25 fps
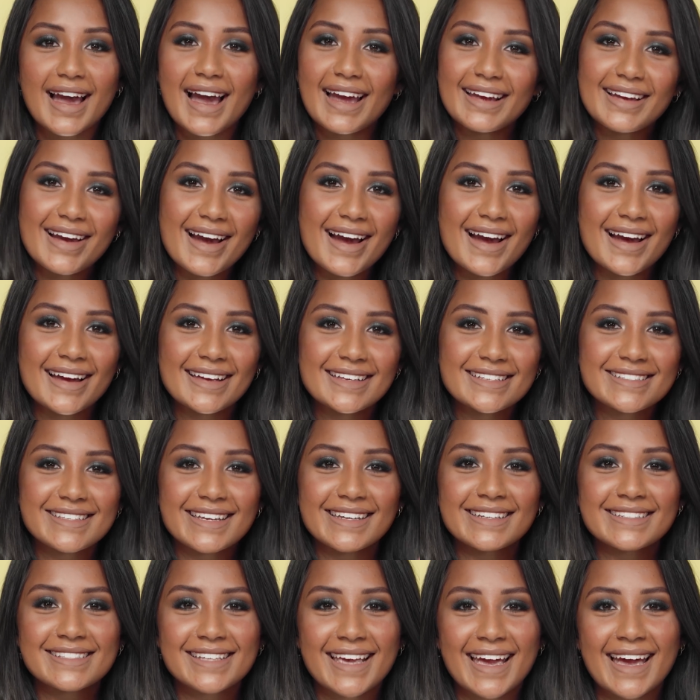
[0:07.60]
Hi guys,
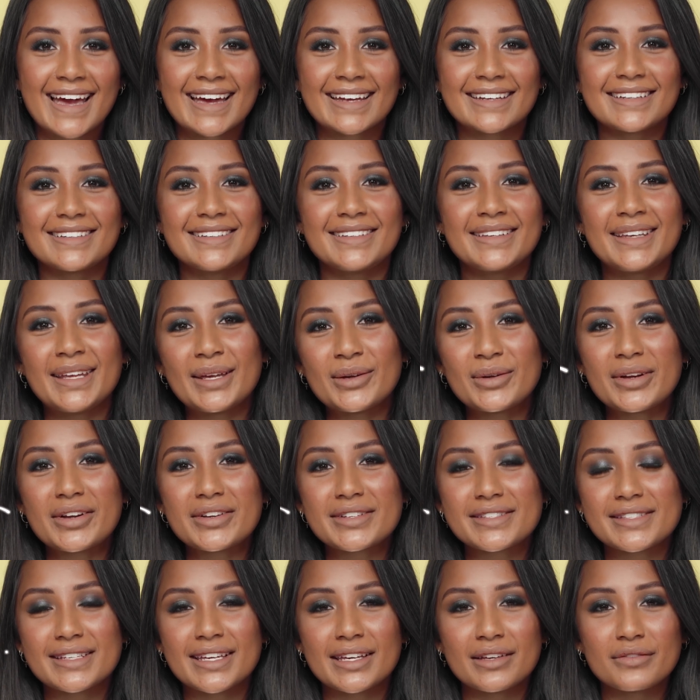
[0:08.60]
it's Kat. New
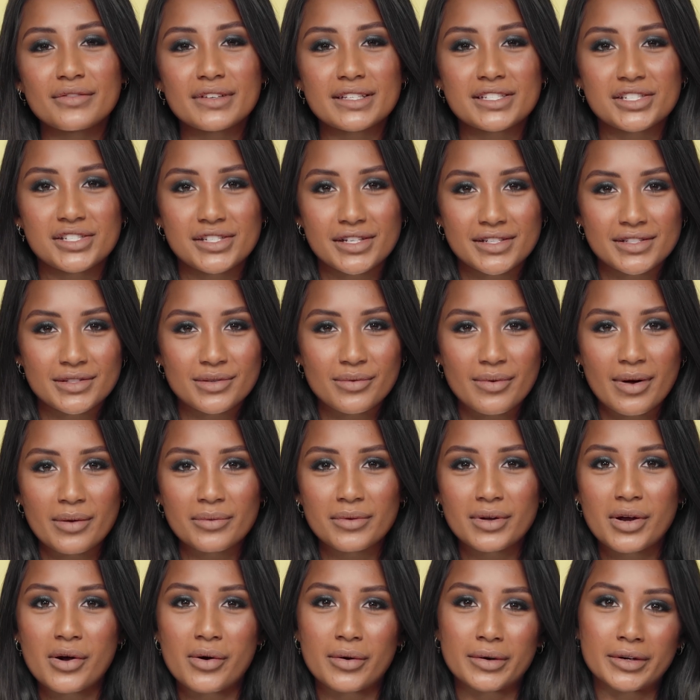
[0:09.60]
Year's Eve is just around
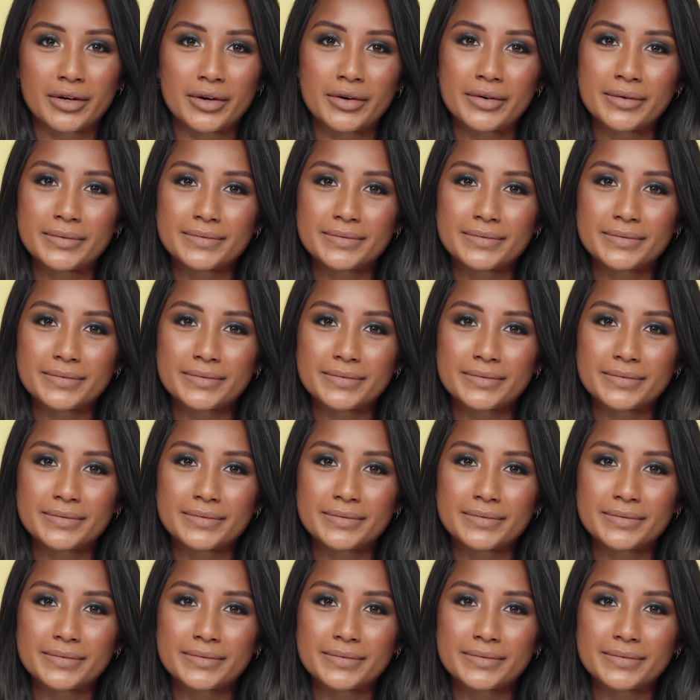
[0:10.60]
the corner.